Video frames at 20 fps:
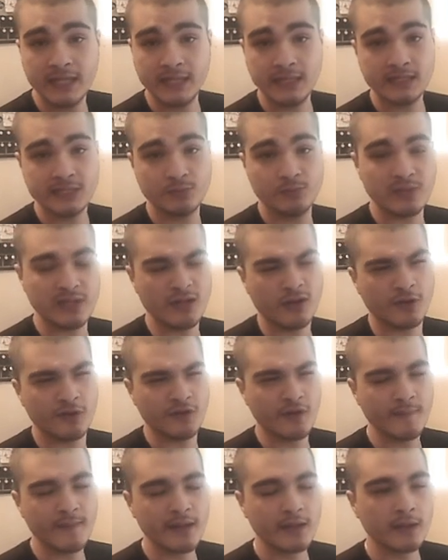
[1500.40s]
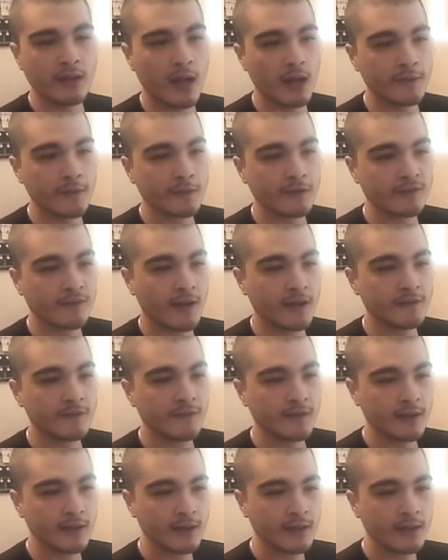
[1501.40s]
it to be, or something along those
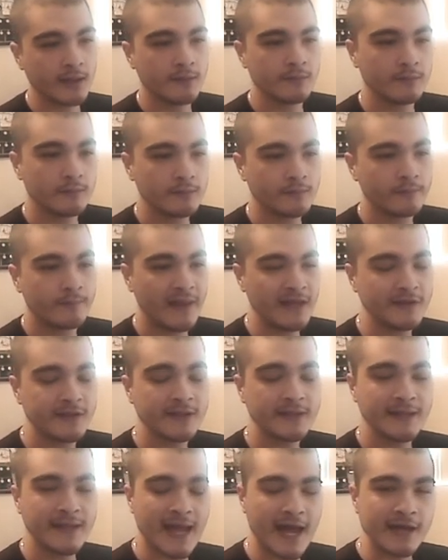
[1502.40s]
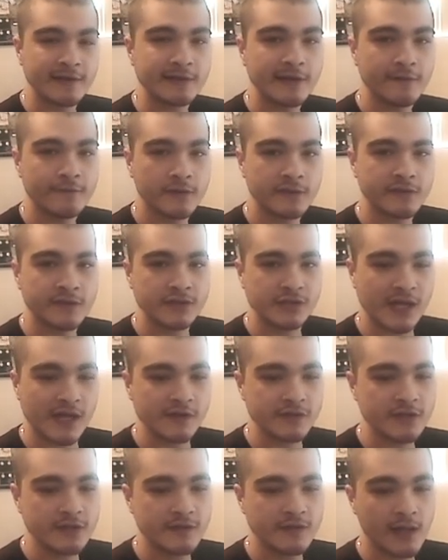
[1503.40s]
lines, like basically asking for
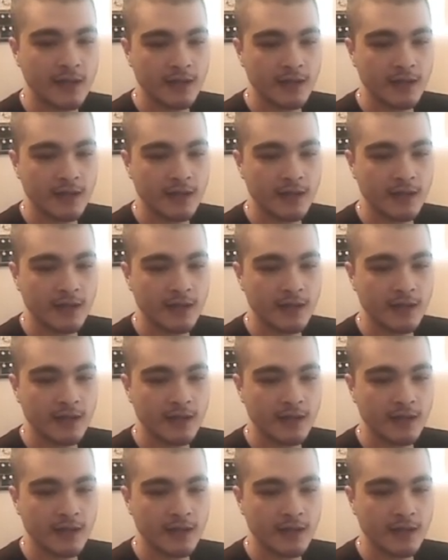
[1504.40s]
suggestions.